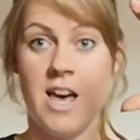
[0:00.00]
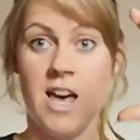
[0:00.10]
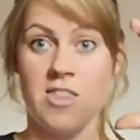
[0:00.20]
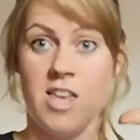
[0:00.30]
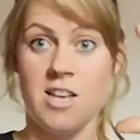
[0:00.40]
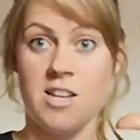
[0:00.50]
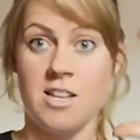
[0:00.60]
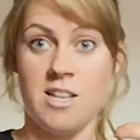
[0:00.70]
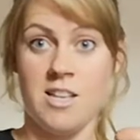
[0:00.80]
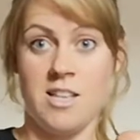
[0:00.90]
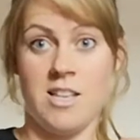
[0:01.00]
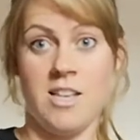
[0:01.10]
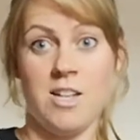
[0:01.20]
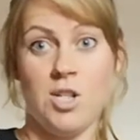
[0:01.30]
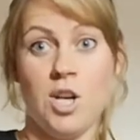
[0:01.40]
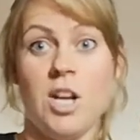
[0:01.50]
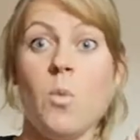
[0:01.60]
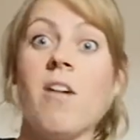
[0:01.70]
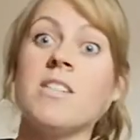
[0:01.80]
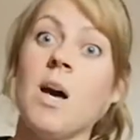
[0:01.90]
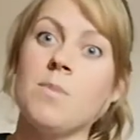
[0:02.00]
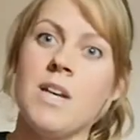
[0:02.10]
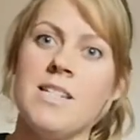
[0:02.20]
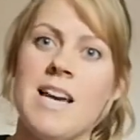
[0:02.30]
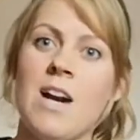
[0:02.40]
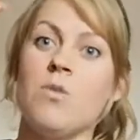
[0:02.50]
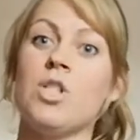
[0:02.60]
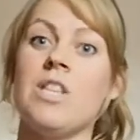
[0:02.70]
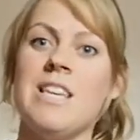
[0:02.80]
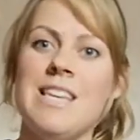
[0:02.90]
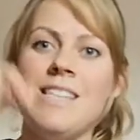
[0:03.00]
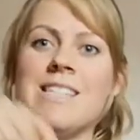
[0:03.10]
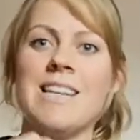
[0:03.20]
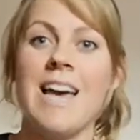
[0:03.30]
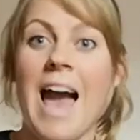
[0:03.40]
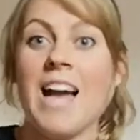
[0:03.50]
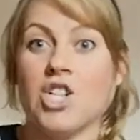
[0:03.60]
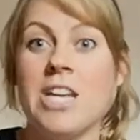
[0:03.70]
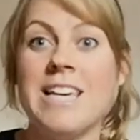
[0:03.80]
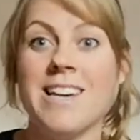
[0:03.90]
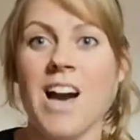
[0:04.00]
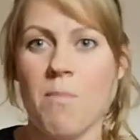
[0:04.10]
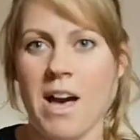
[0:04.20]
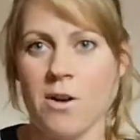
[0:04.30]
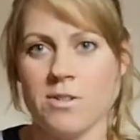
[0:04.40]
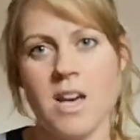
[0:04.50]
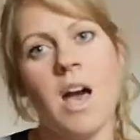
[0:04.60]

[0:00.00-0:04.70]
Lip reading: and then turn it where it's upside down so the yeast actually can come out.